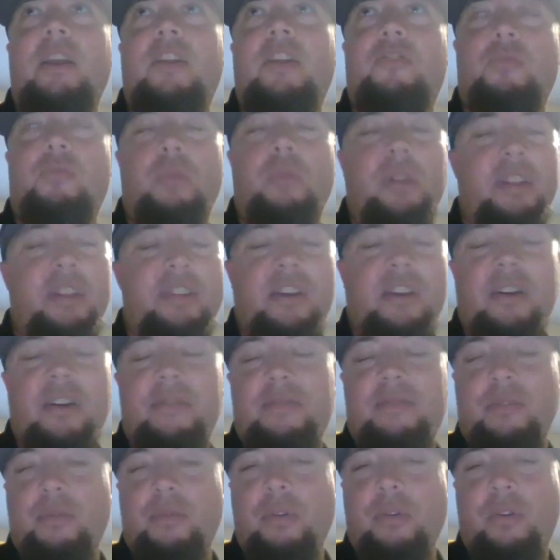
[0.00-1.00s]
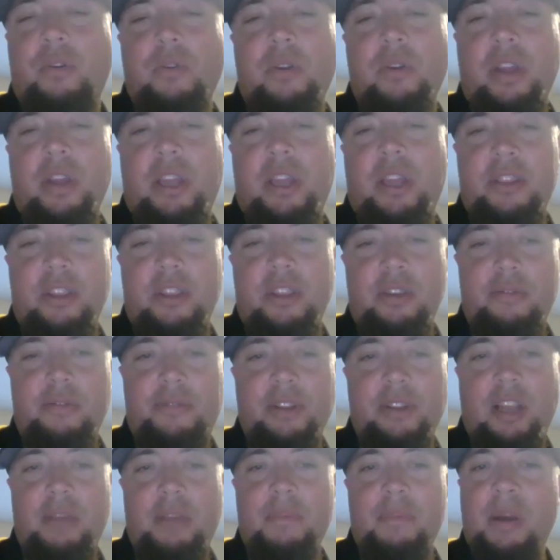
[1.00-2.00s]
it's really tough to recruit a kid that you
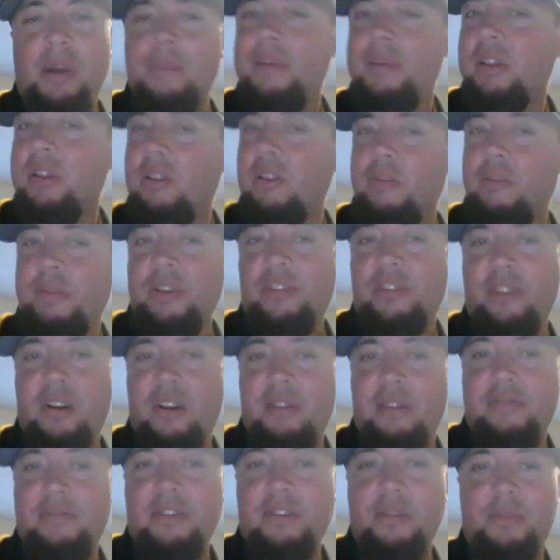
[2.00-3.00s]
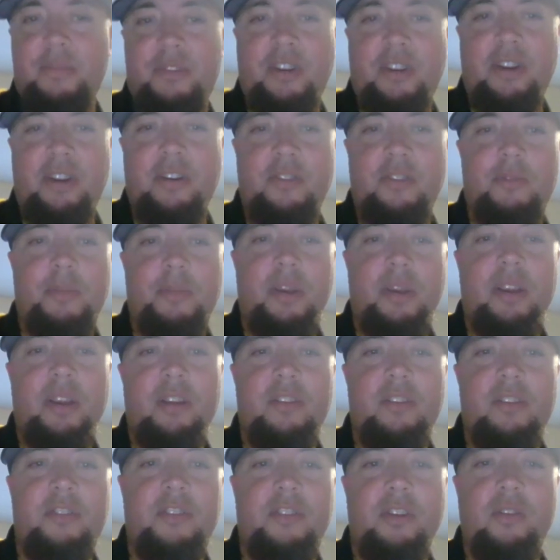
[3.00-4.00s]
feel like might be a little bit soft upstairs,
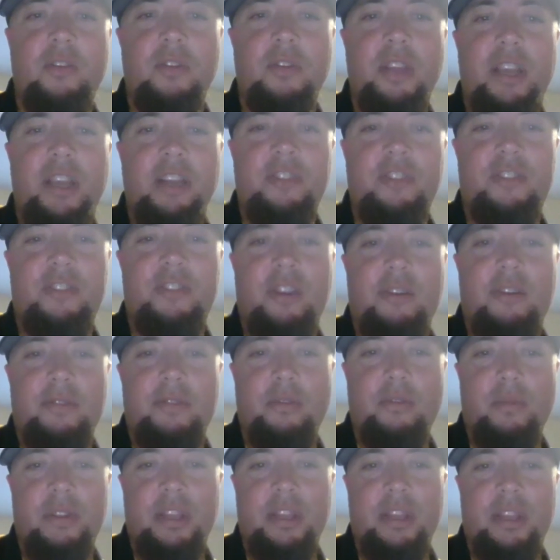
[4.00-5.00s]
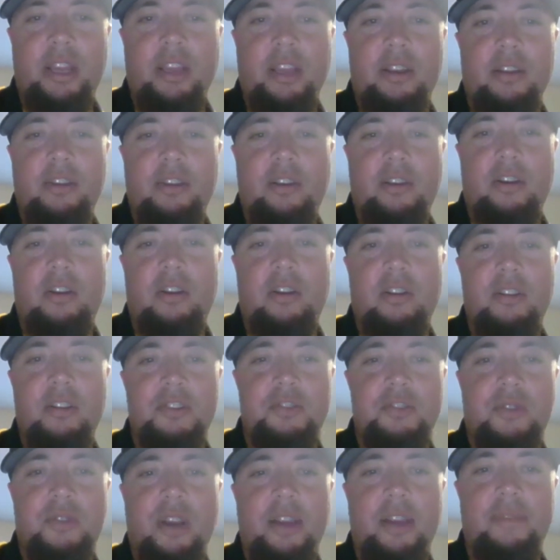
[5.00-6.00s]
because it only gets tougher when they get into
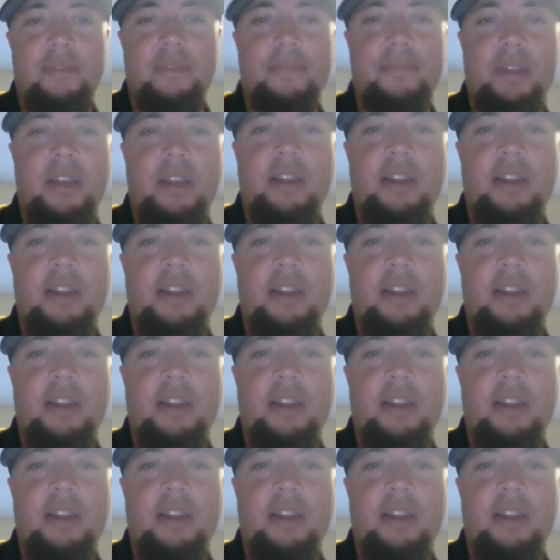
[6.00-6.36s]
college. Right.